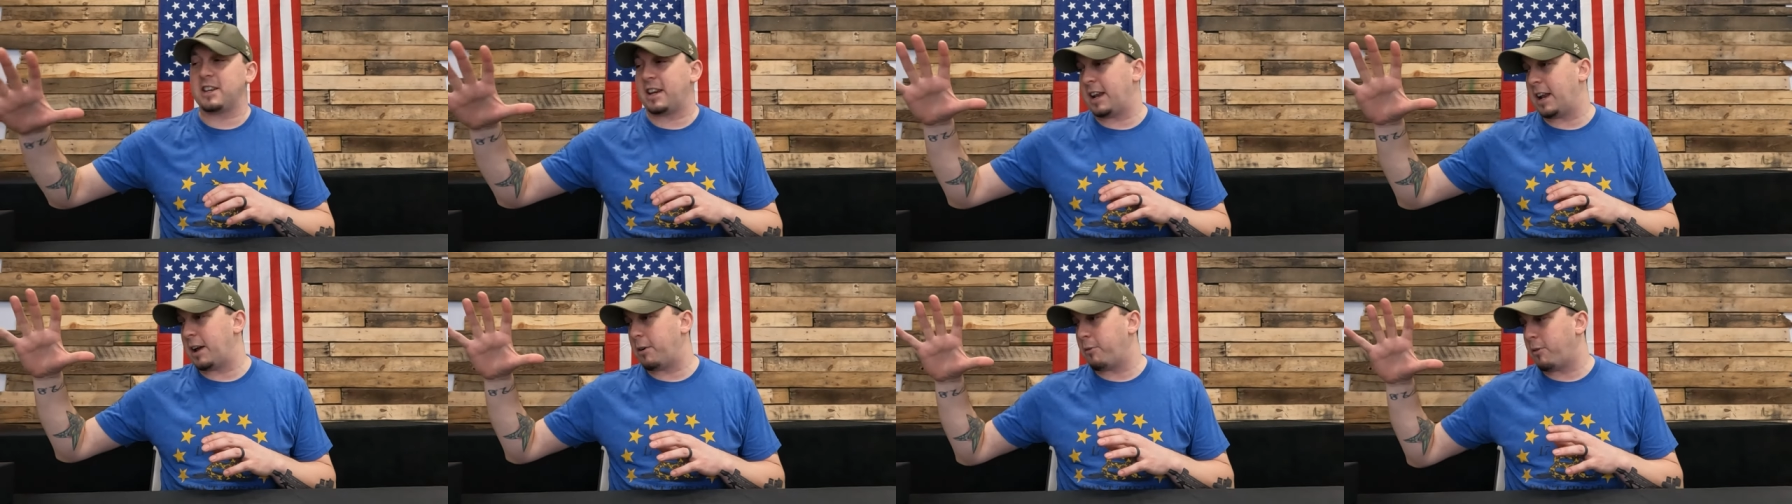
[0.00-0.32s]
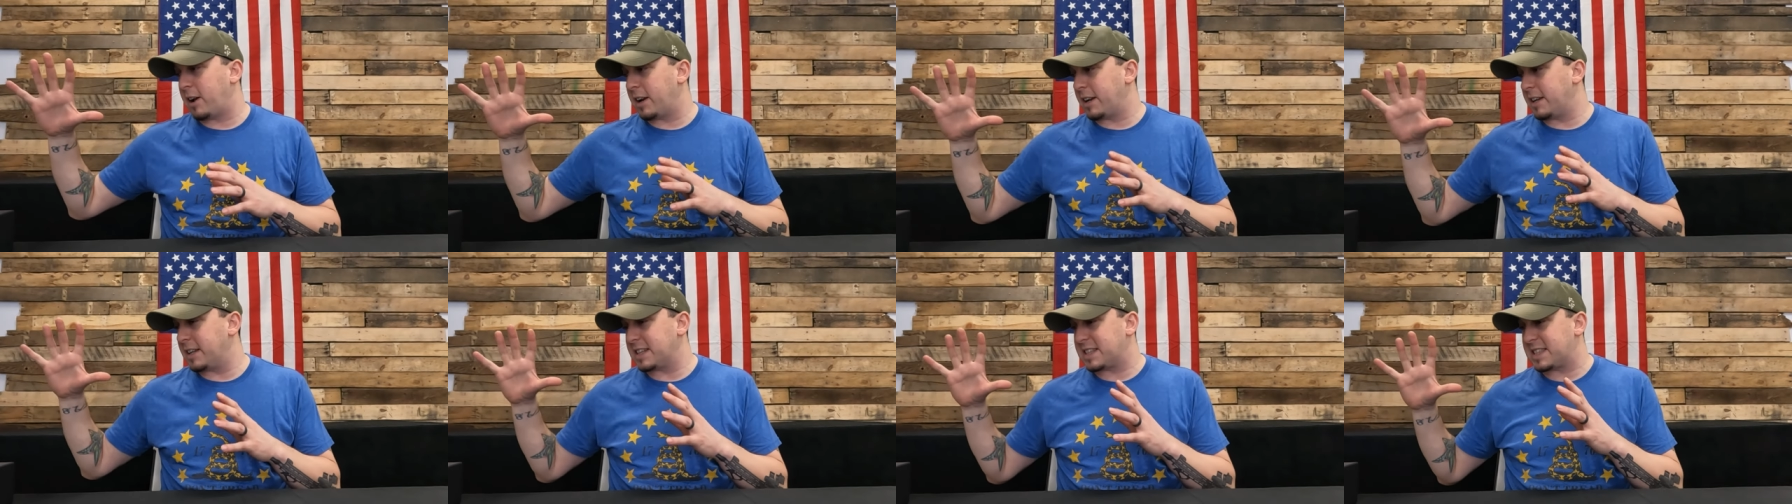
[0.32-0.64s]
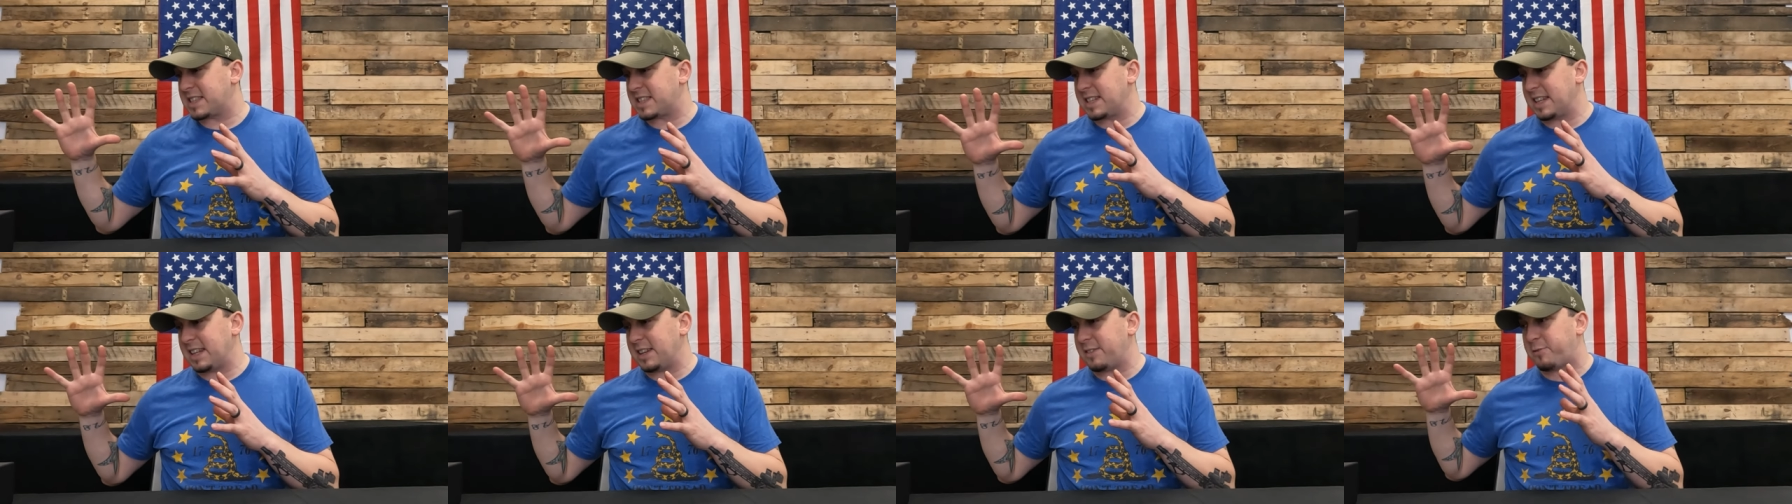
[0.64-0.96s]
and I wanted to
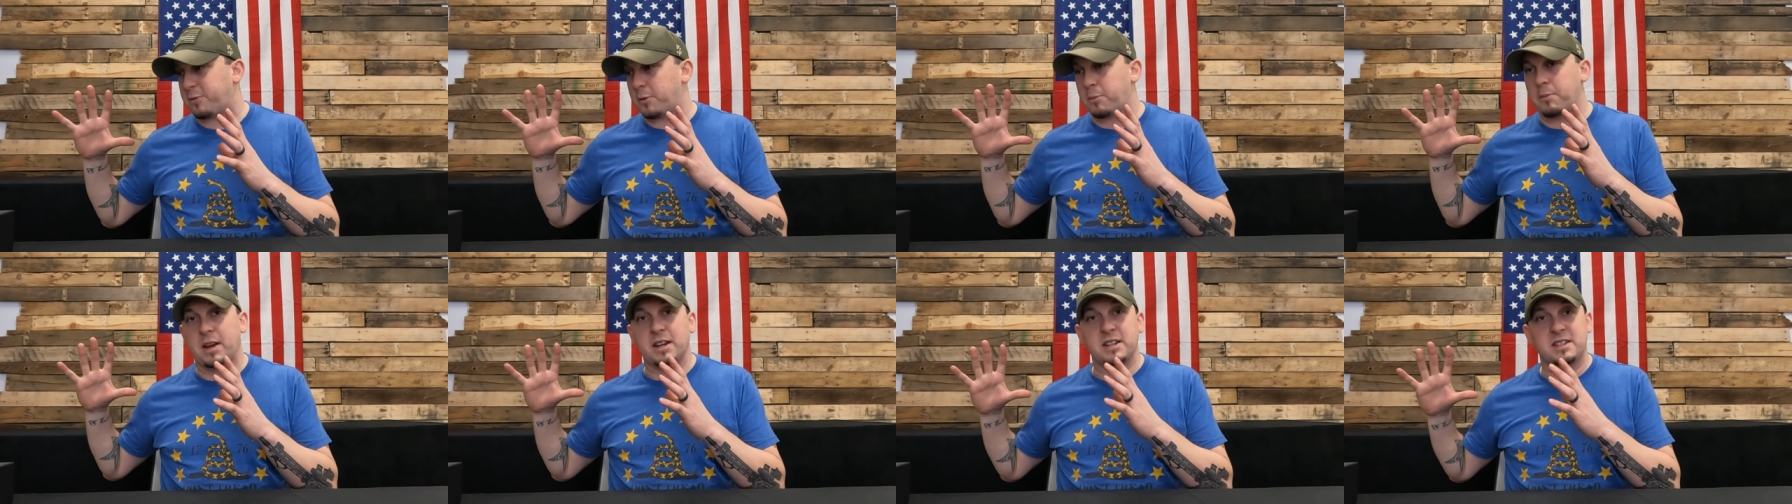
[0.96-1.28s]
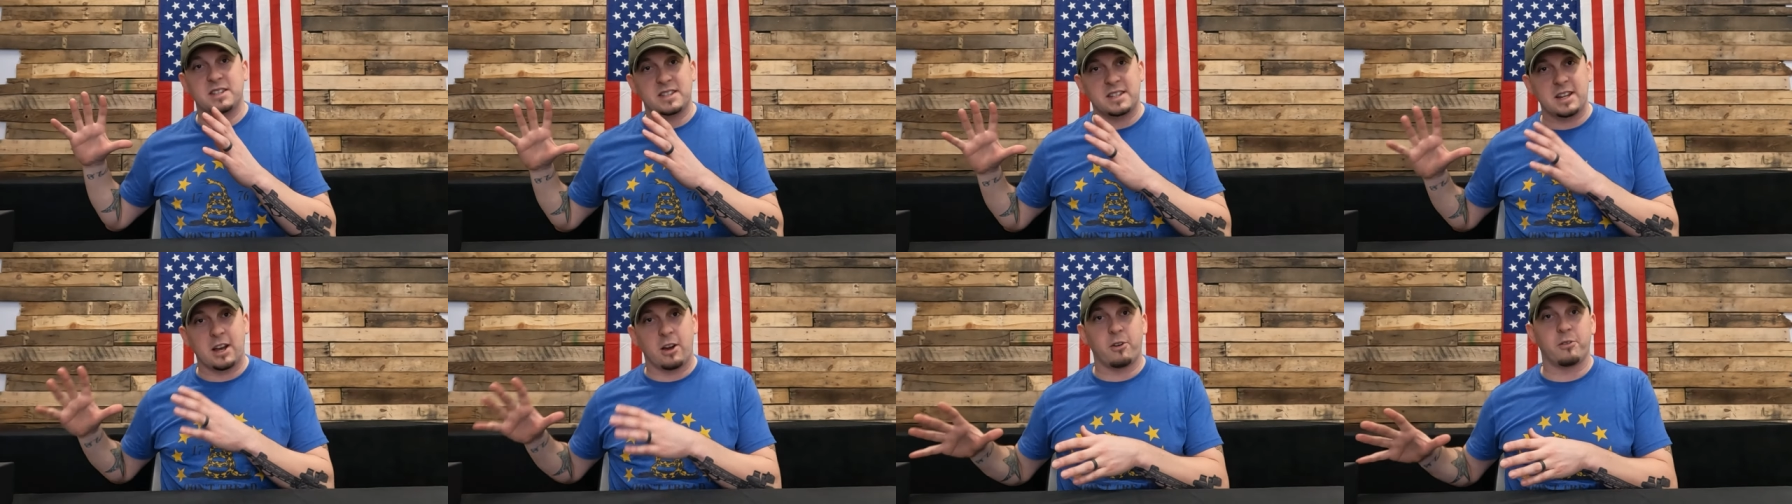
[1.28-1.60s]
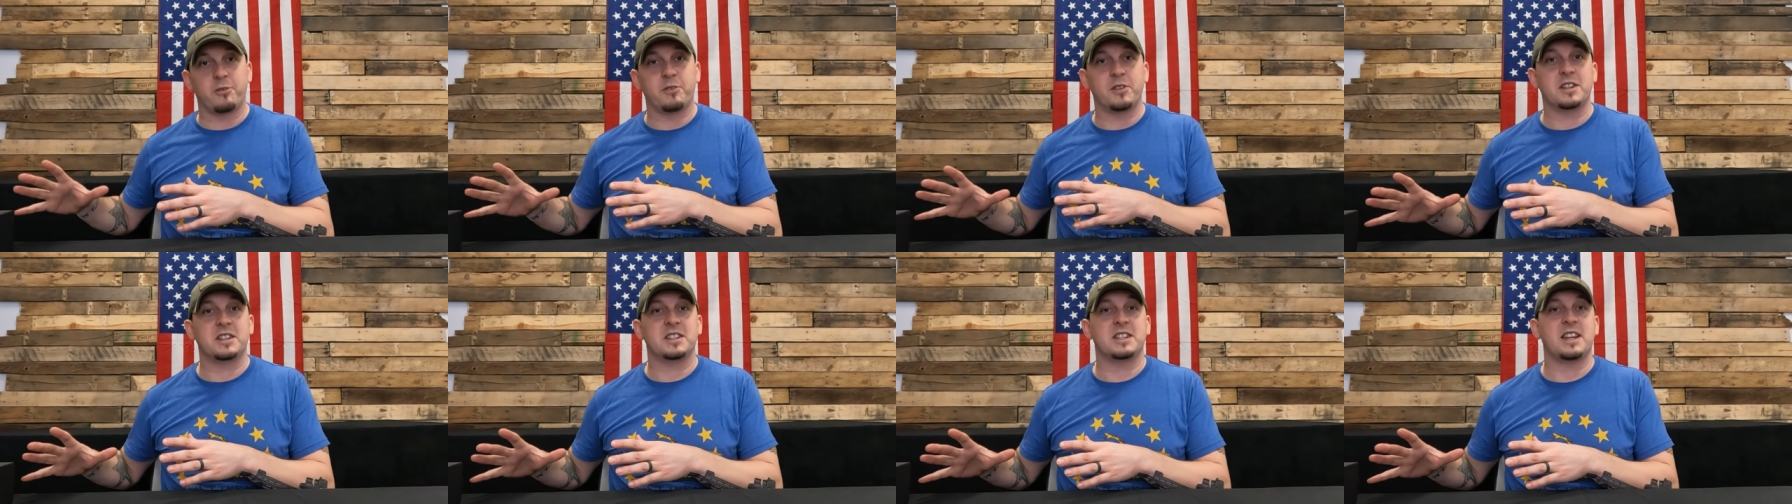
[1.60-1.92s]
see for
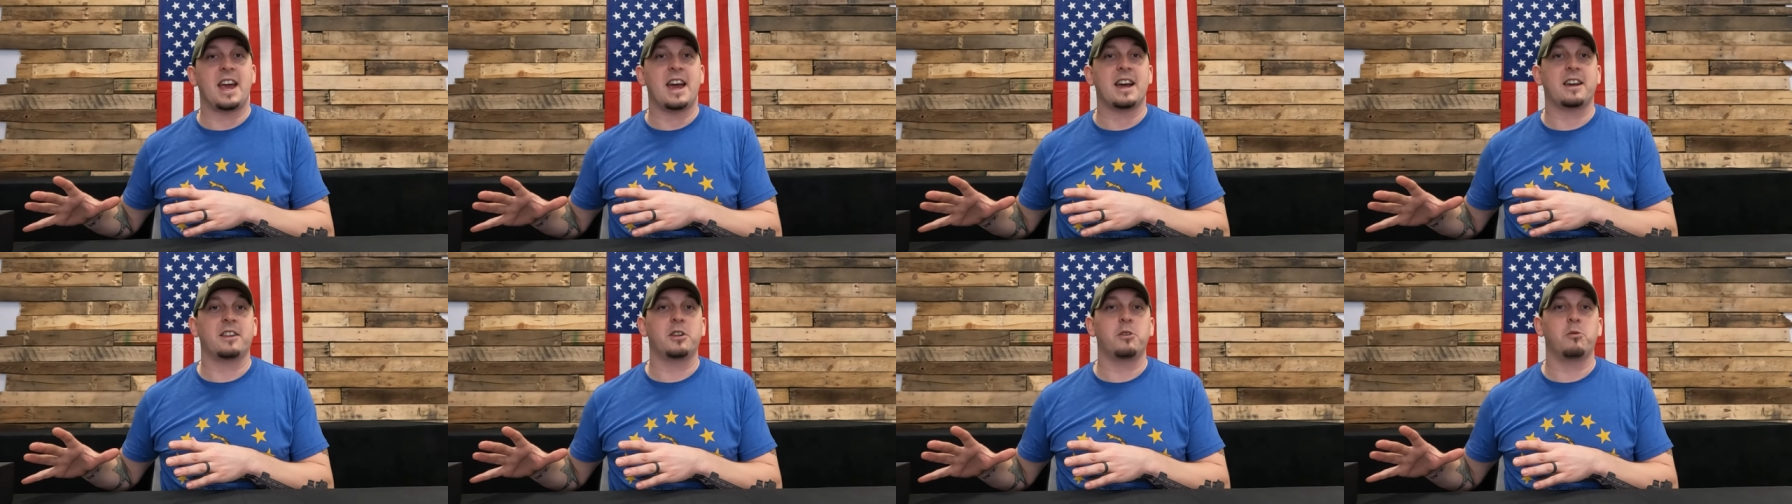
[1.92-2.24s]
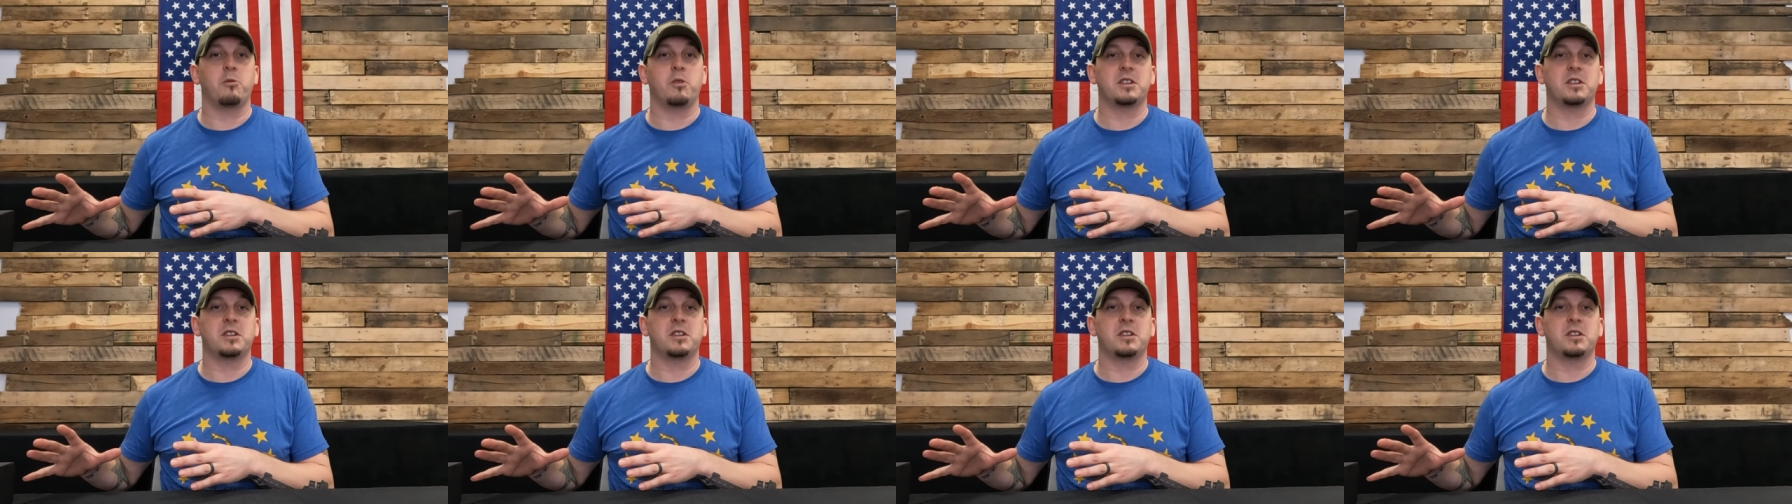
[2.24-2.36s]
myself exactly